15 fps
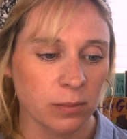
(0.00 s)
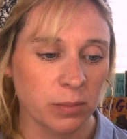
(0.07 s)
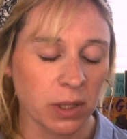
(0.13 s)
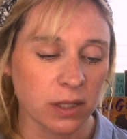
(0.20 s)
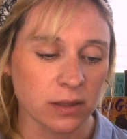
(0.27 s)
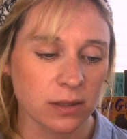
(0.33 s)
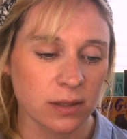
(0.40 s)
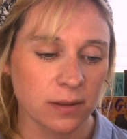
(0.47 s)

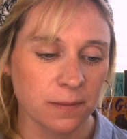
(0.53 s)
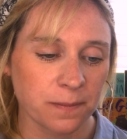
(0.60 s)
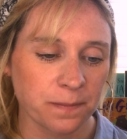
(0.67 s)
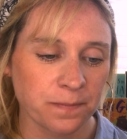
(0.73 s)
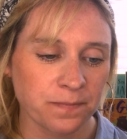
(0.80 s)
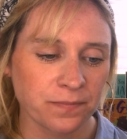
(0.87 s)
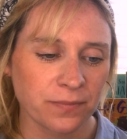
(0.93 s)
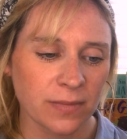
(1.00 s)
But
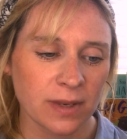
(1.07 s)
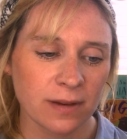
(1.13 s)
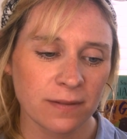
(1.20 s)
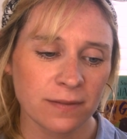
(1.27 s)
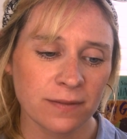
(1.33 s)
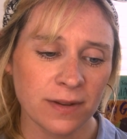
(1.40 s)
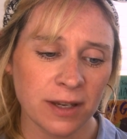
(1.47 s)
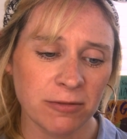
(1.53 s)

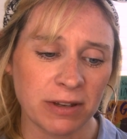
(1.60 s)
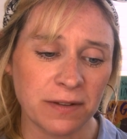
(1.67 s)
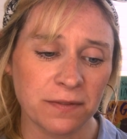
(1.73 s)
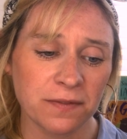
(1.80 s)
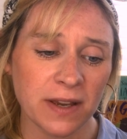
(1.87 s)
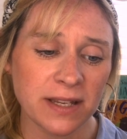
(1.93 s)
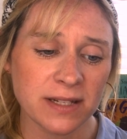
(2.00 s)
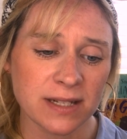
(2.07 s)
very
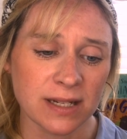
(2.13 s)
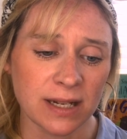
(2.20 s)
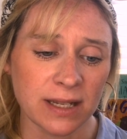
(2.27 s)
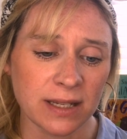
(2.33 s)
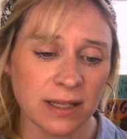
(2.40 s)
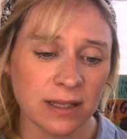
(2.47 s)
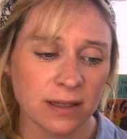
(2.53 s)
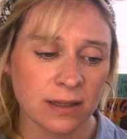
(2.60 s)

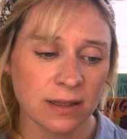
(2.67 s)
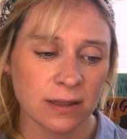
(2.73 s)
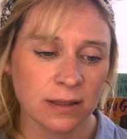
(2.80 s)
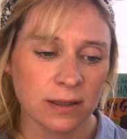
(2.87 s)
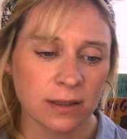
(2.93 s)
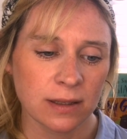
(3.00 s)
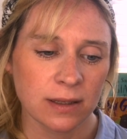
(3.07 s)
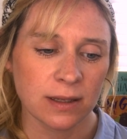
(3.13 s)
faintly,
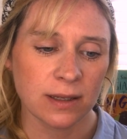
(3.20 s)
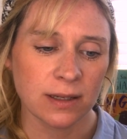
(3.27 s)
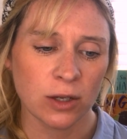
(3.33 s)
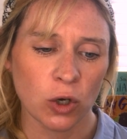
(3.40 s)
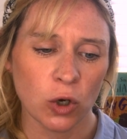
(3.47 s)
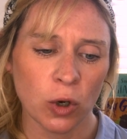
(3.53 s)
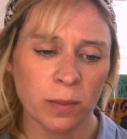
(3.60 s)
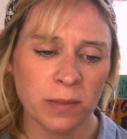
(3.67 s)

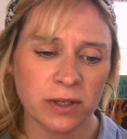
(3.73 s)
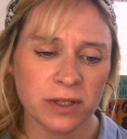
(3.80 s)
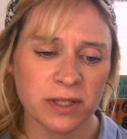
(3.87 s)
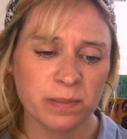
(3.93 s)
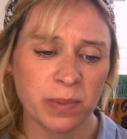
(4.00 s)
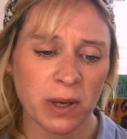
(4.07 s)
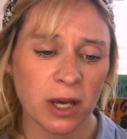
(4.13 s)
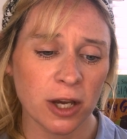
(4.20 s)
an ominous
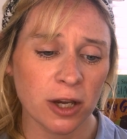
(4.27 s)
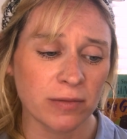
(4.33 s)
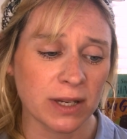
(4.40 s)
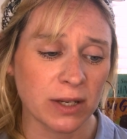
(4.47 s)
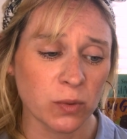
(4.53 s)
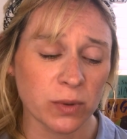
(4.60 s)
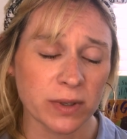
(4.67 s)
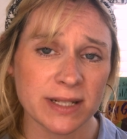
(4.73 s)

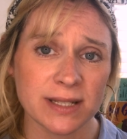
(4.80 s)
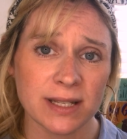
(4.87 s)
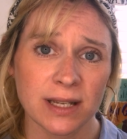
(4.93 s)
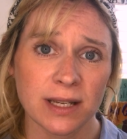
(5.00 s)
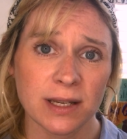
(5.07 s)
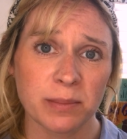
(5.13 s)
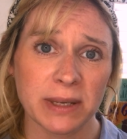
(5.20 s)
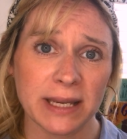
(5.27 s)
purring noise
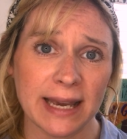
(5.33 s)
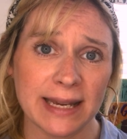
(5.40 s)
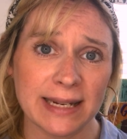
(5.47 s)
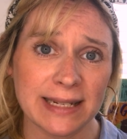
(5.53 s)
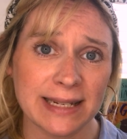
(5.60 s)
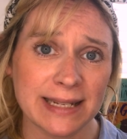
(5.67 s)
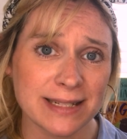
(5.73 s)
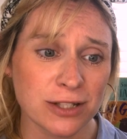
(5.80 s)
began
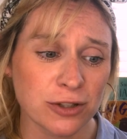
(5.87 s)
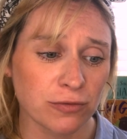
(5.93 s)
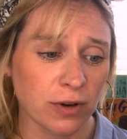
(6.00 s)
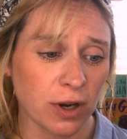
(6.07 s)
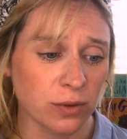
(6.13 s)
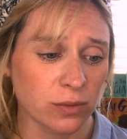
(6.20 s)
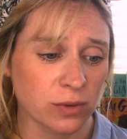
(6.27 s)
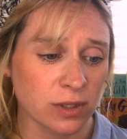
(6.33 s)
in his
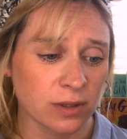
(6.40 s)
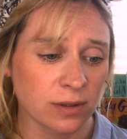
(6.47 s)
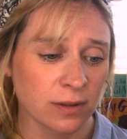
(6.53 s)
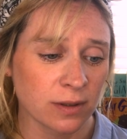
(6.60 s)
throat,